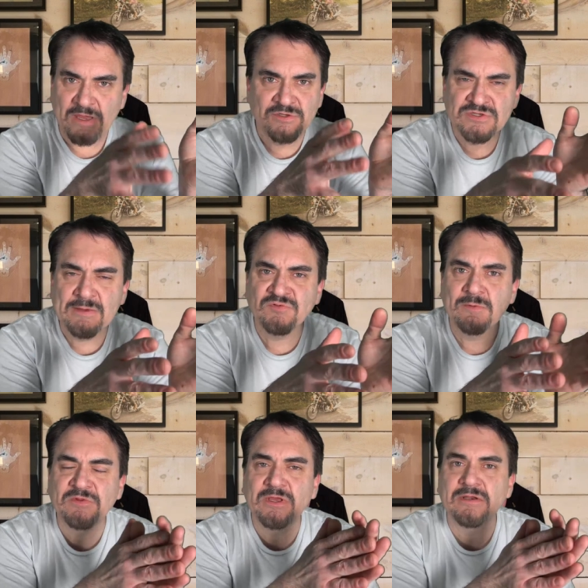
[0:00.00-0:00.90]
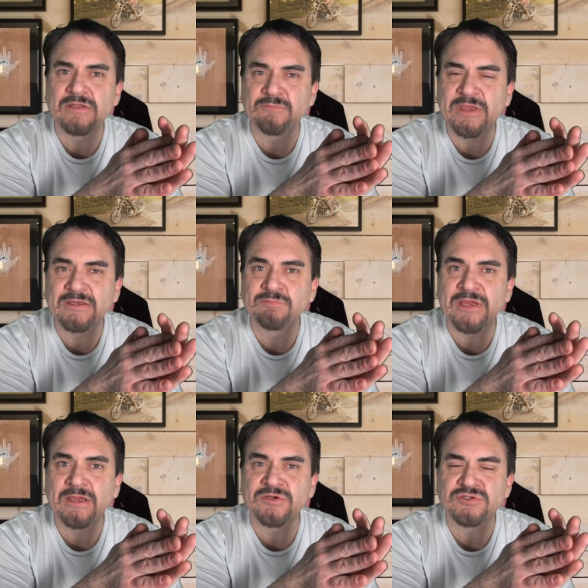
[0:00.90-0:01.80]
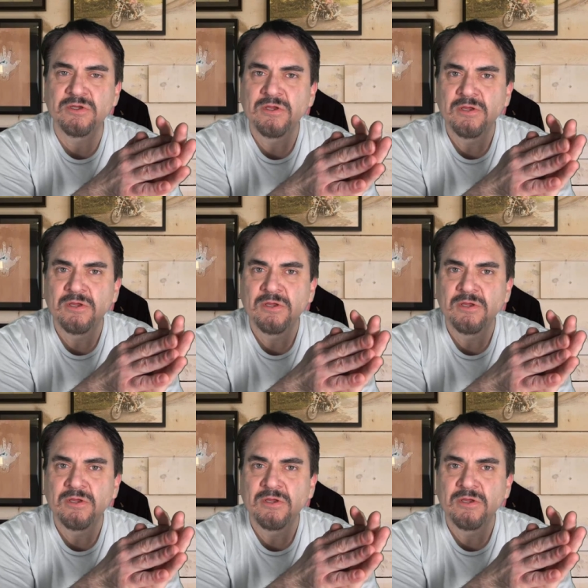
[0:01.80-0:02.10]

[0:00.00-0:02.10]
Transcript: and you type something in on the main page,